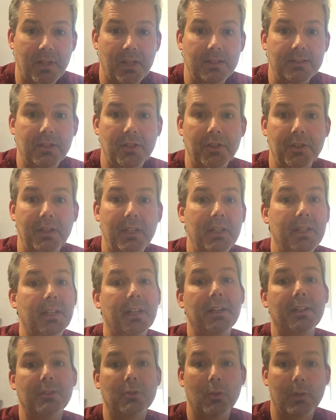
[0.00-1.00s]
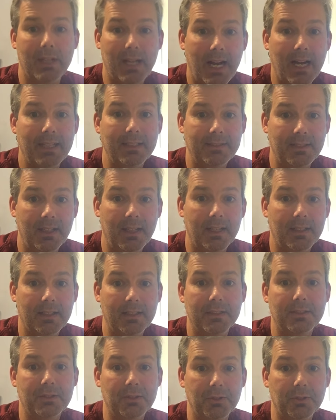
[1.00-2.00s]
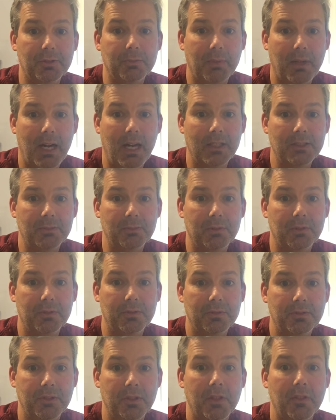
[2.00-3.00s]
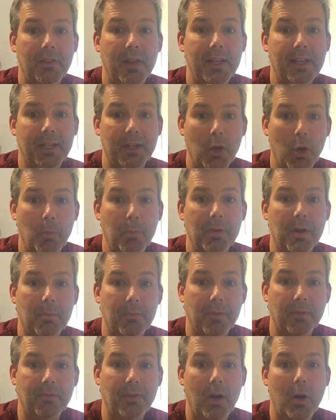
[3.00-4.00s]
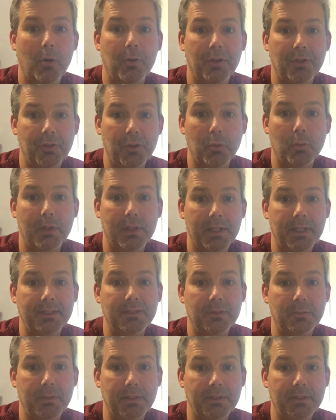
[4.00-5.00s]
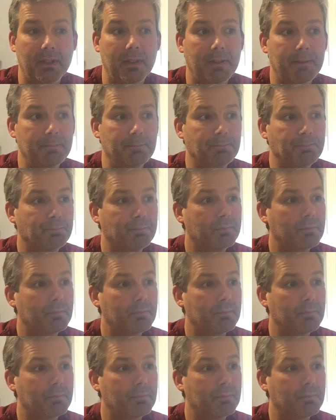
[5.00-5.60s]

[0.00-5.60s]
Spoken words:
So you need to get it to an iTech as soon as possible so that they can open up the phone and do what needs to be done.